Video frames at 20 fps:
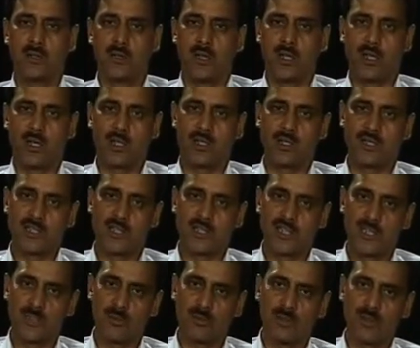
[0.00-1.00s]
another
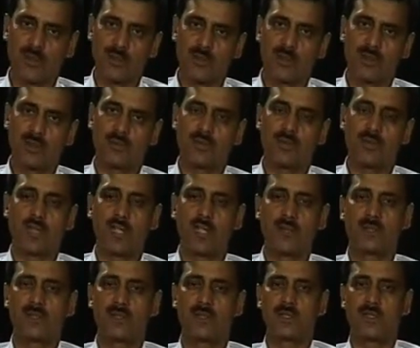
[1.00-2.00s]
segment
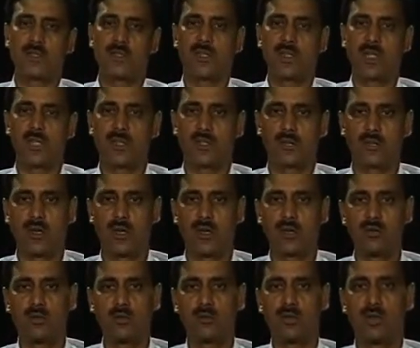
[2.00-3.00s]
from that
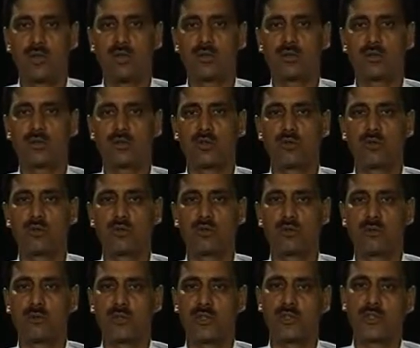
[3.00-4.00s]
non-homologous
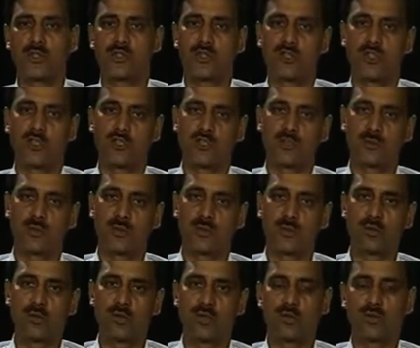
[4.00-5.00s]
chromosome is transferred
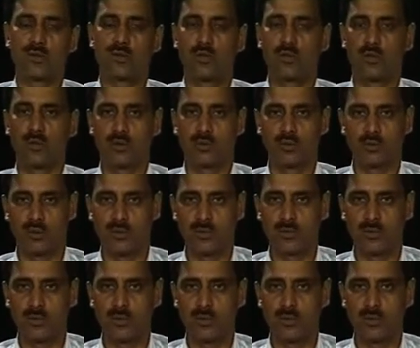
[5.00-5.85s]
to this chromosome.